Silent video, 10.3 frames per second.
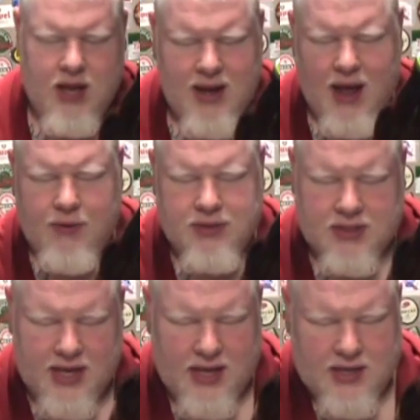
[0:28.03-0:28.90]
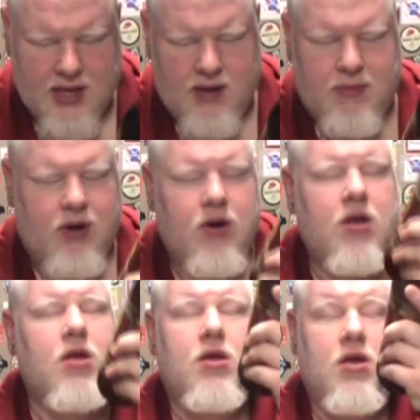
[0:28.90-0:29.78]
And now it's a Tank ten beer.
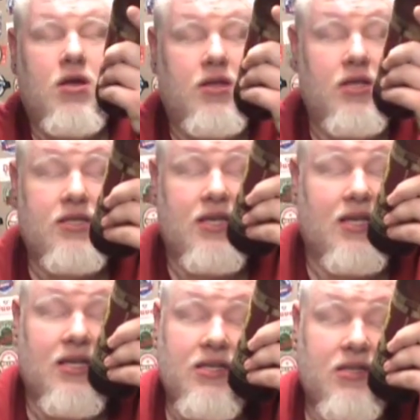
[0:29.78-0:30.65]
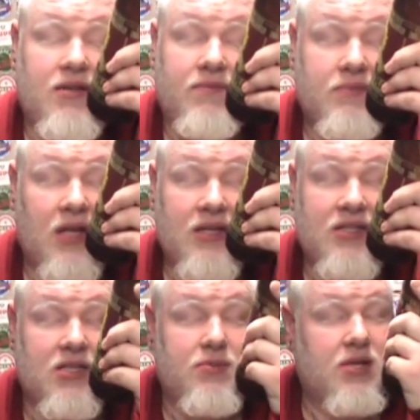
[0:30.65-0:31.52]
This is
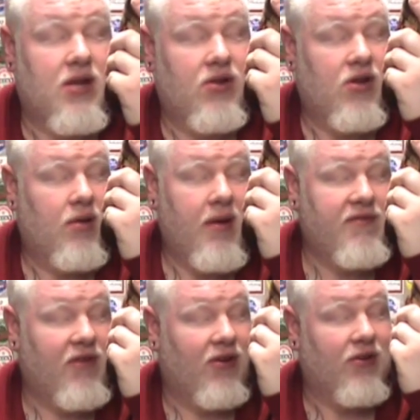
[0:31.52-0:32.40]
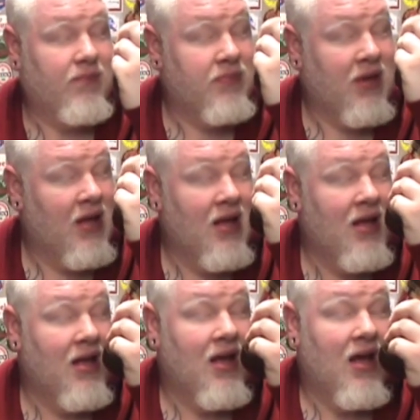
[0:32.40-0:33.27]
six percent alcohol by volume,
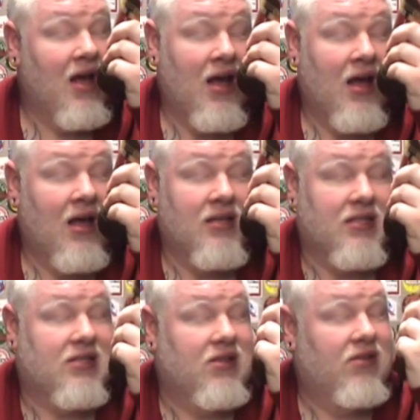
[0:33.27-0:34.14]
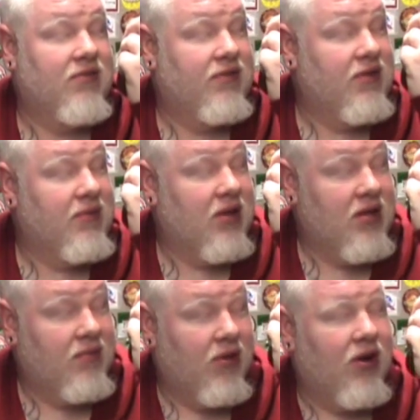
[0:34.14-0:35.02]
six hundred fifty
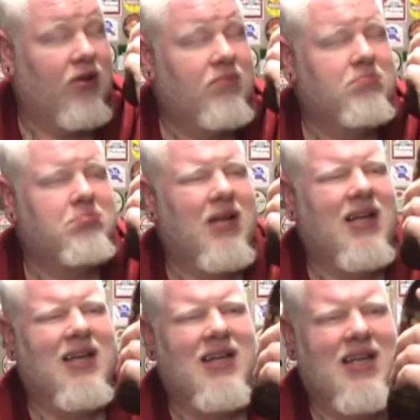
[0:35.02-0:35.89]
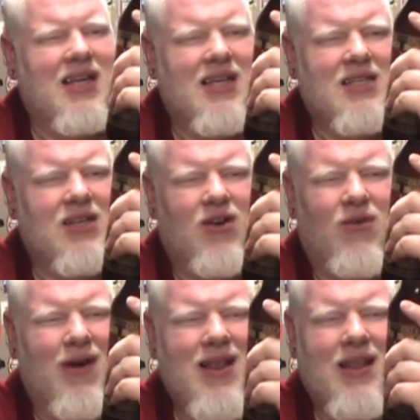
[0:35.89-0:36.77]
milliliter bottle. It is
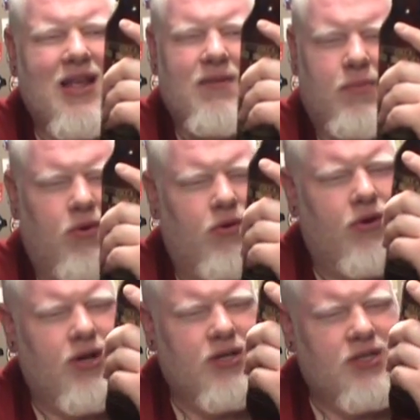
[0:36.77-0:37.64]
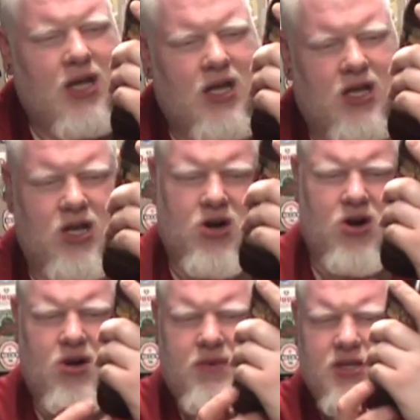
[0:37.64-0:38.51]
Great Lakes Brewery's
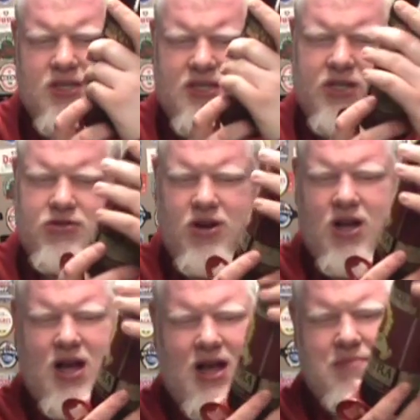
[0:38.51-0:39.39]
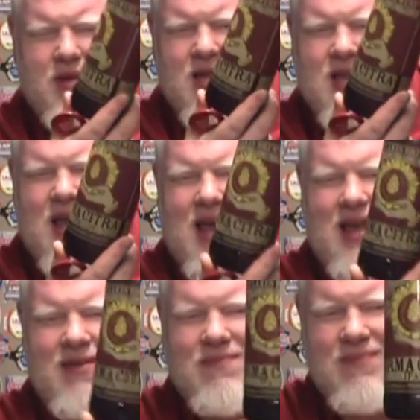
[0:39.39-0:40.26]
Karma Citra I P
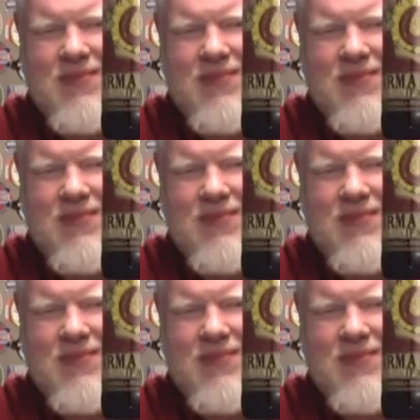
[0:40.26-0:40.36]
A.